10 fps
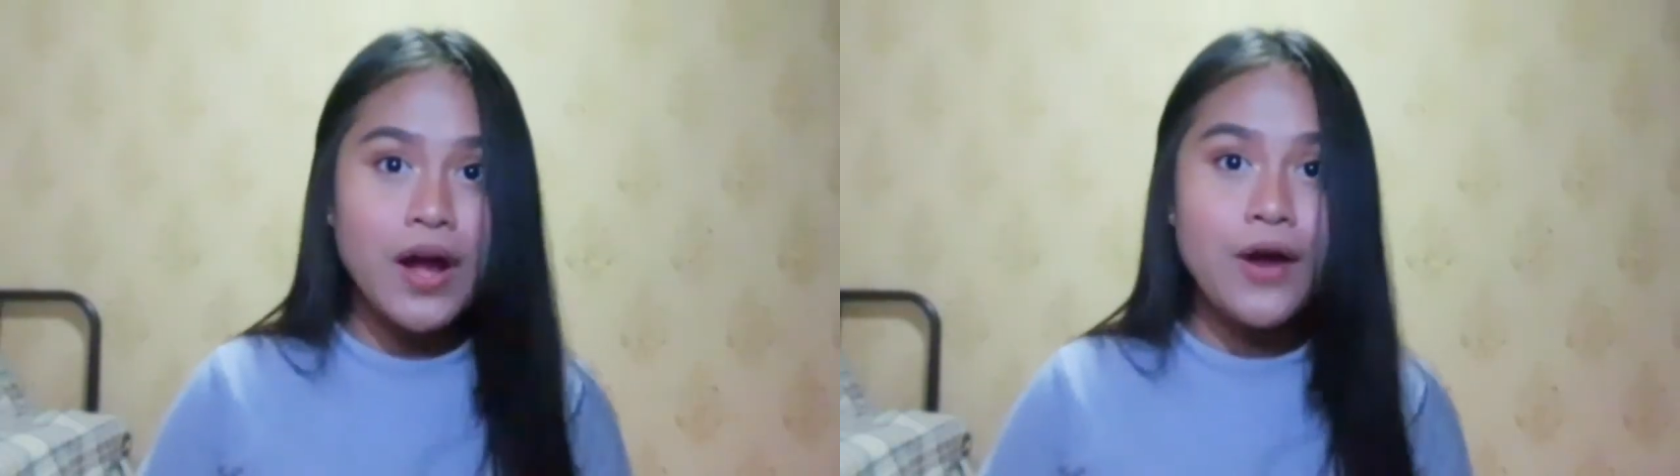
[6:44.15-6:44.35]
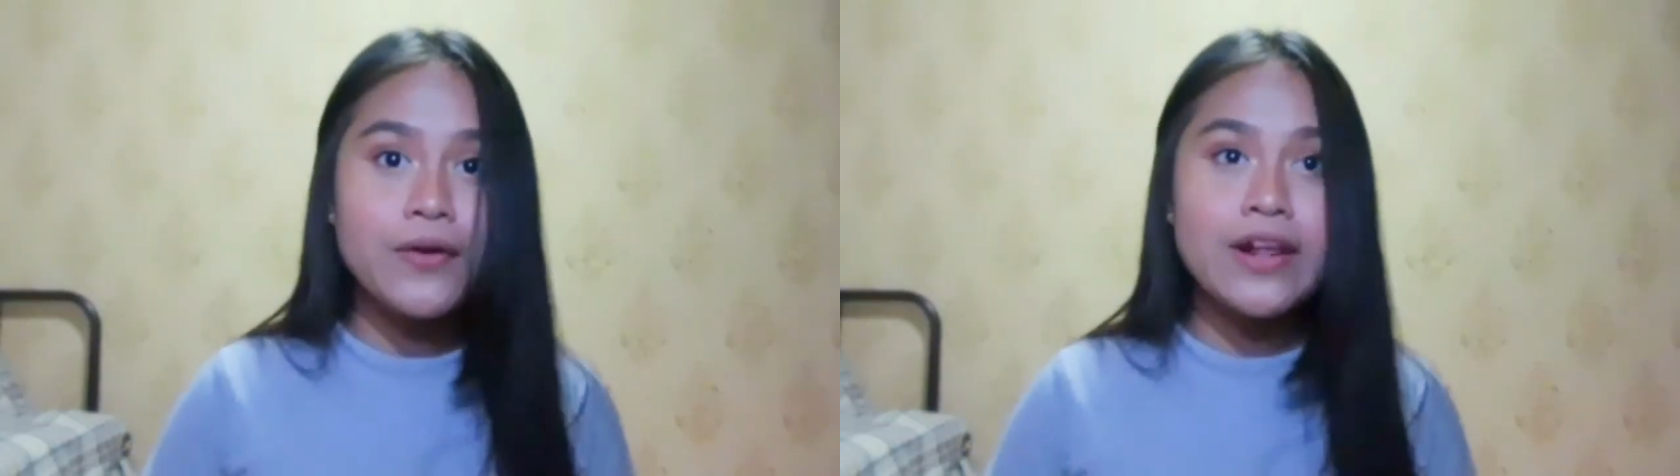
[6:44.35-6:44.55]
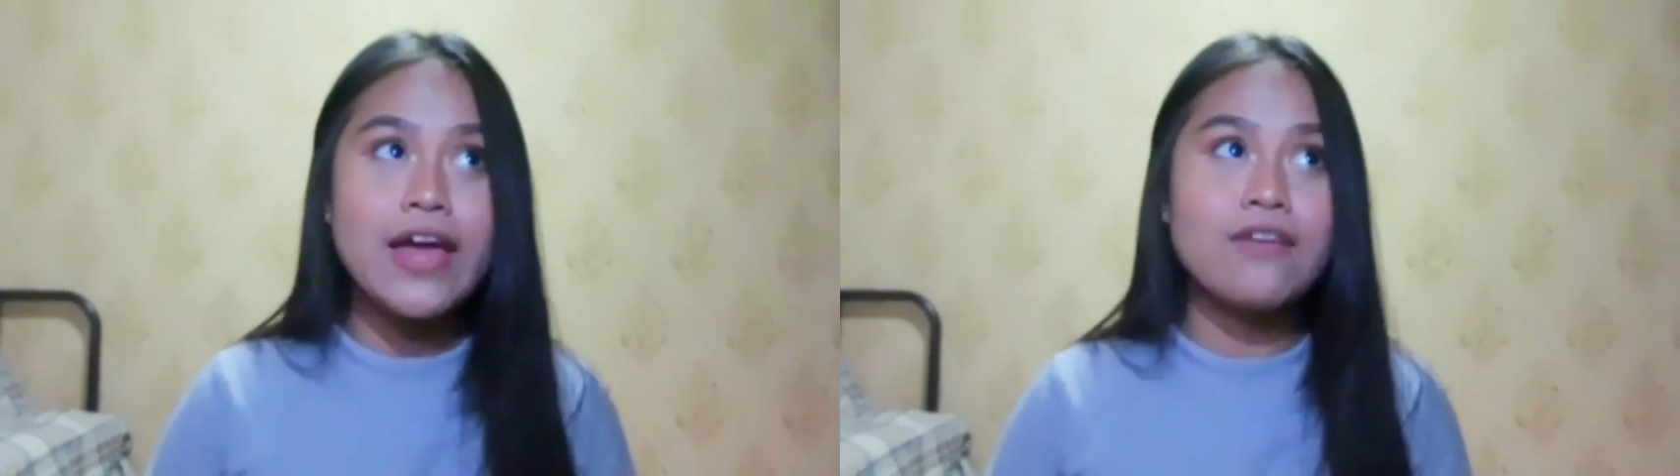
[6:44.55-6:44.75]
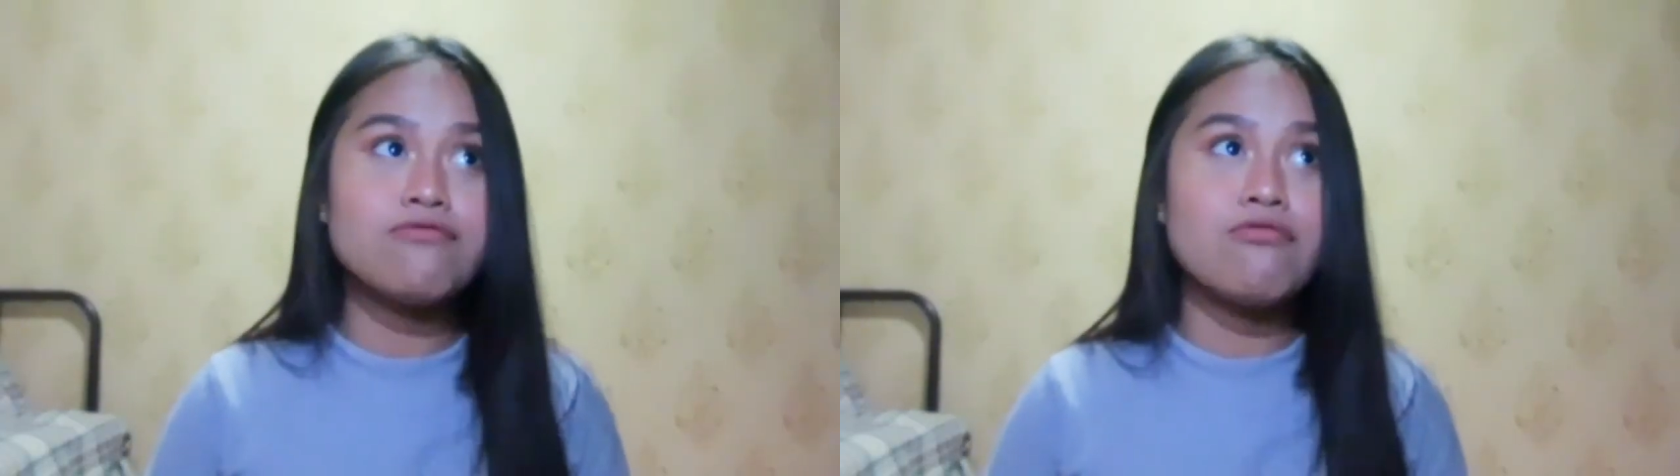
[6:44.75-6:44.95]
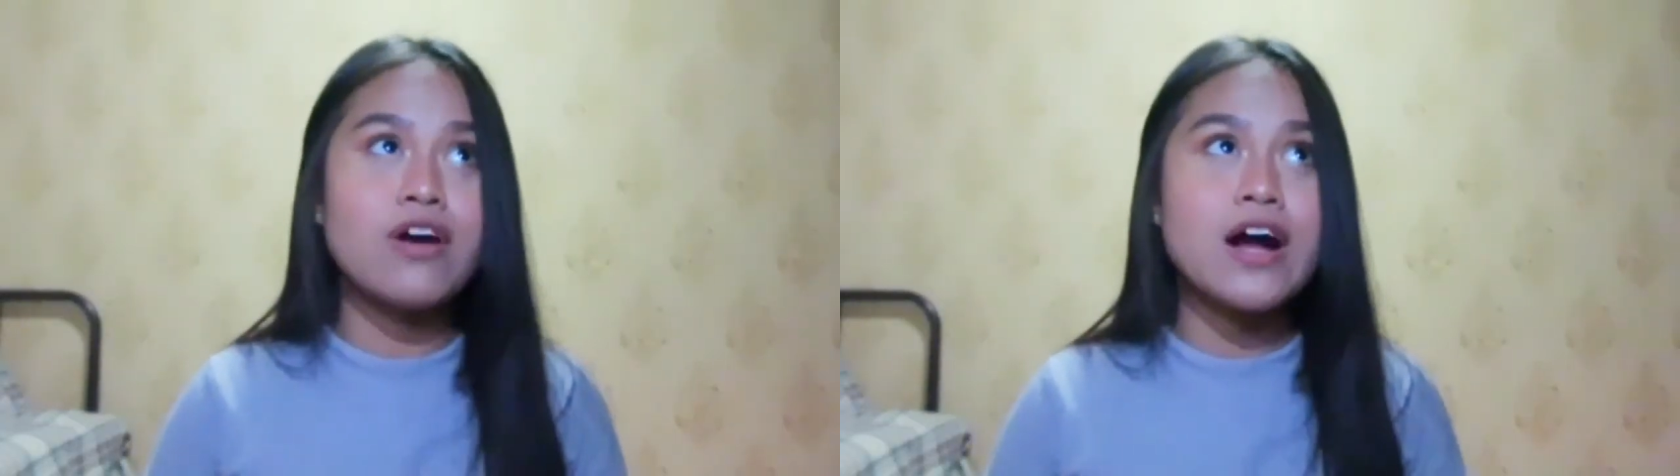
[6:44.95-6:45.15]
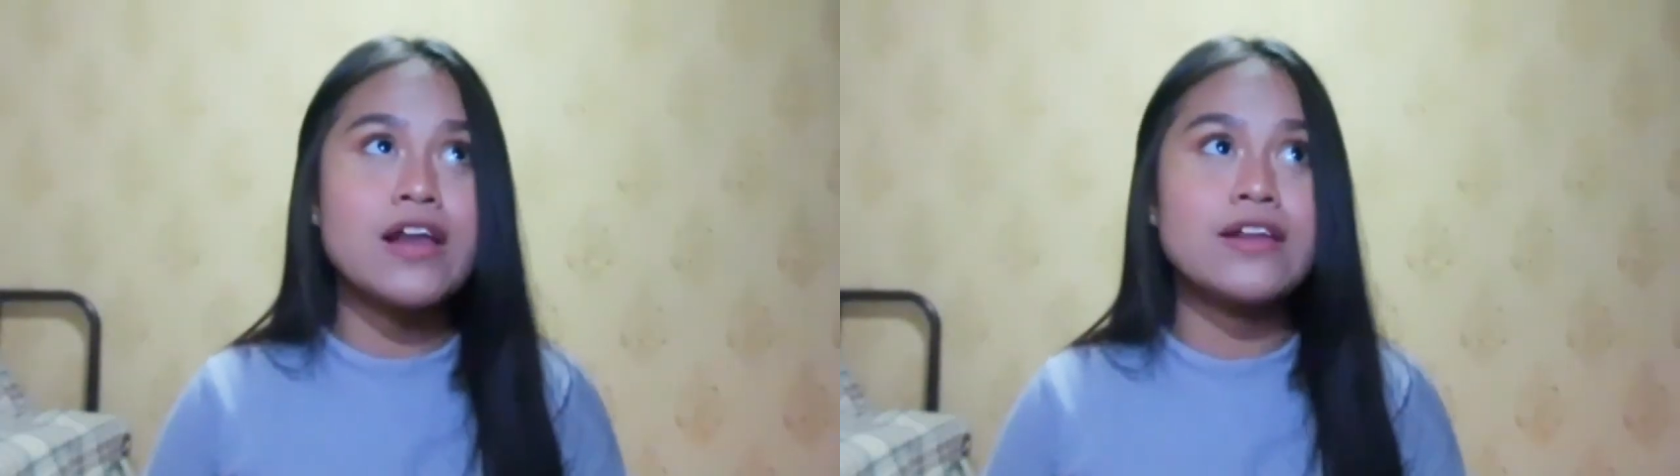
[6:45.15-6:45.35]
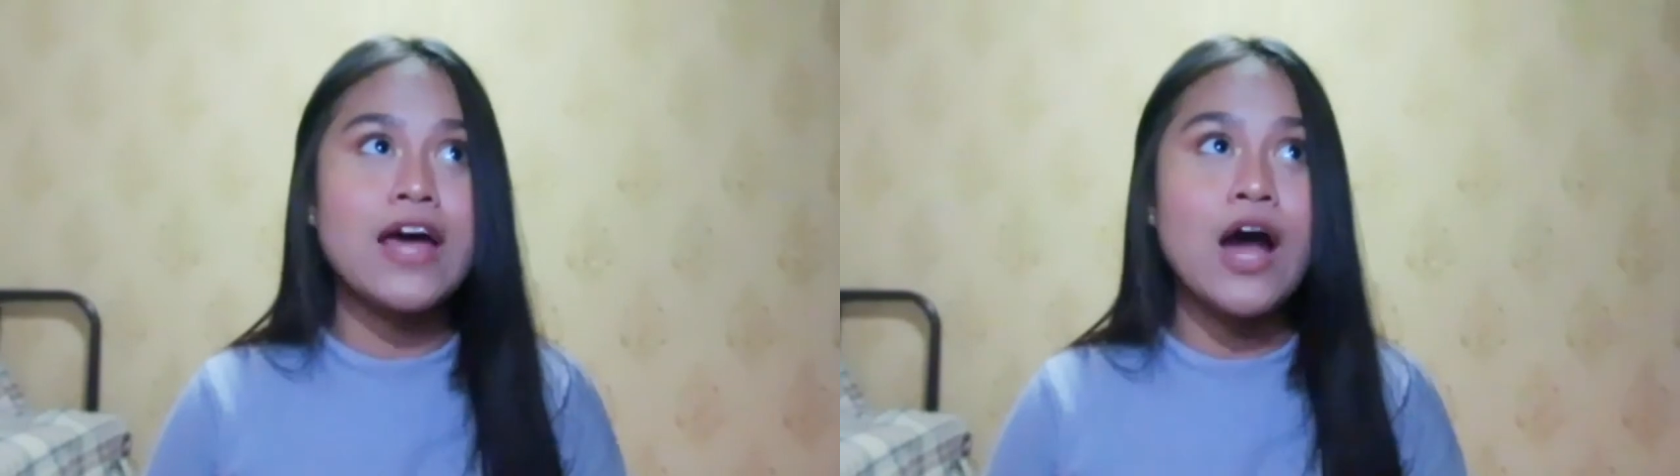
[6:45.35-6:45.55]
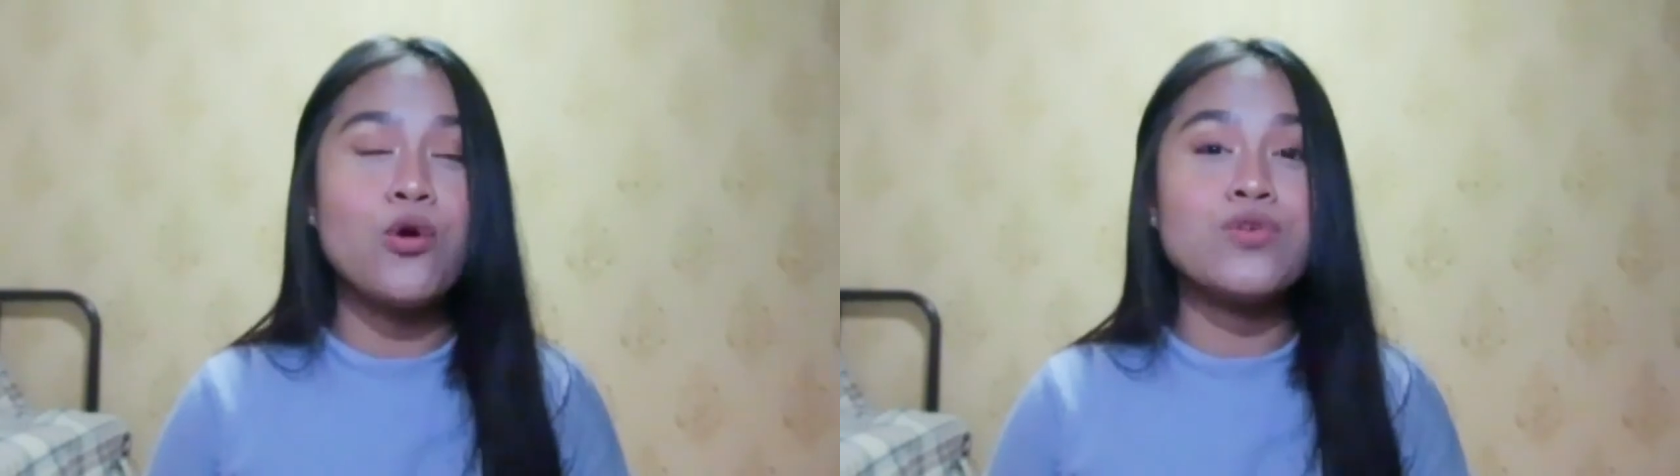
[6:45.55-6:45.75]
I really have one
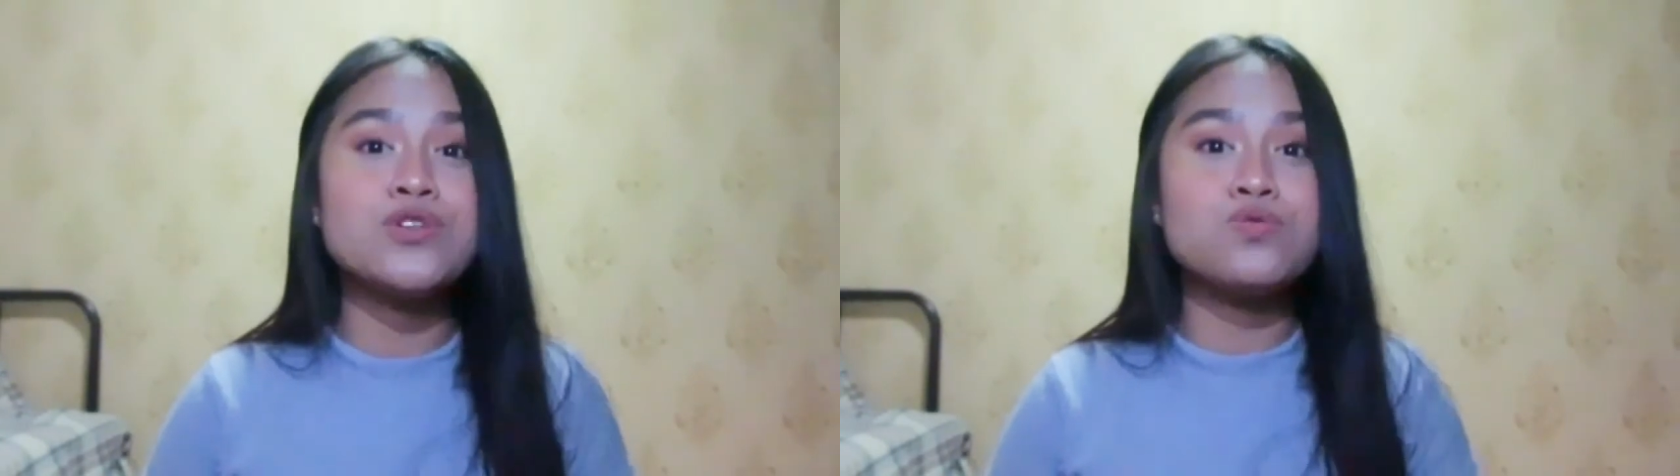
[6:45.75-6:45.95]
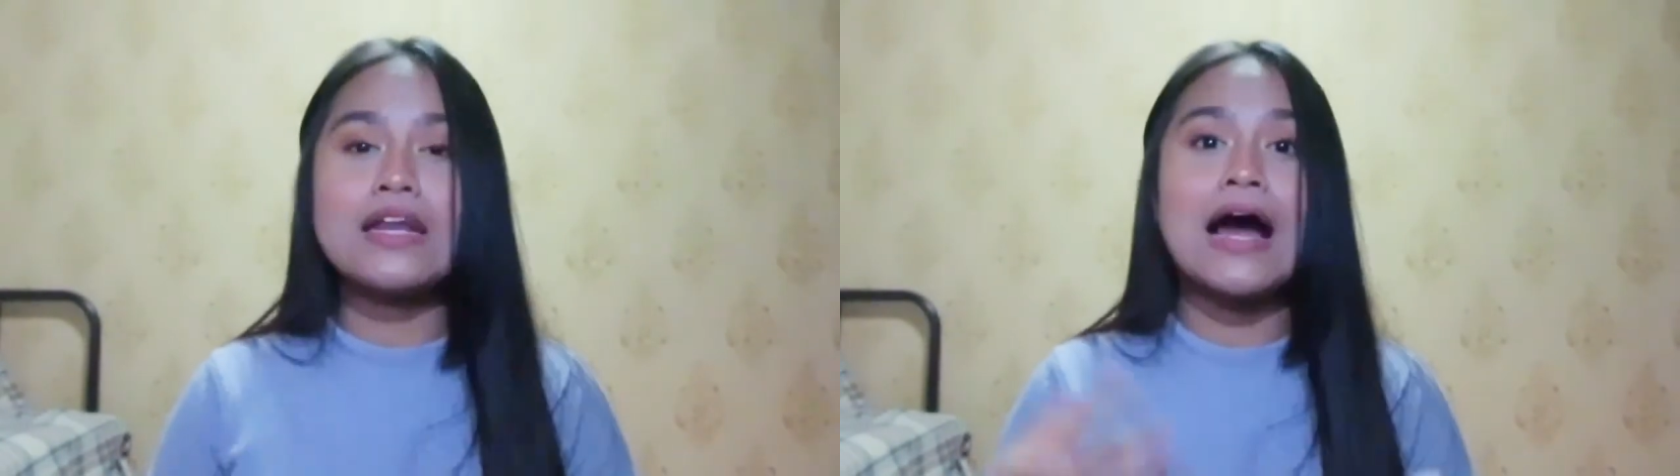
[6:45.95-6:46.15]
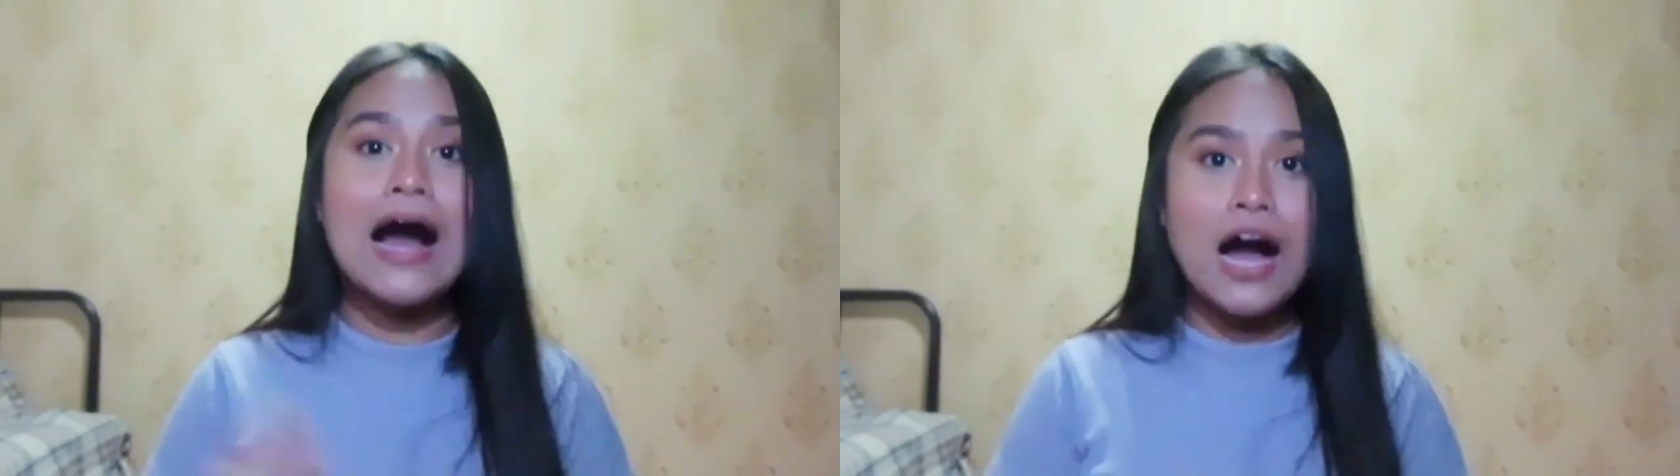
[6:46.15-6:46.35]
that I always get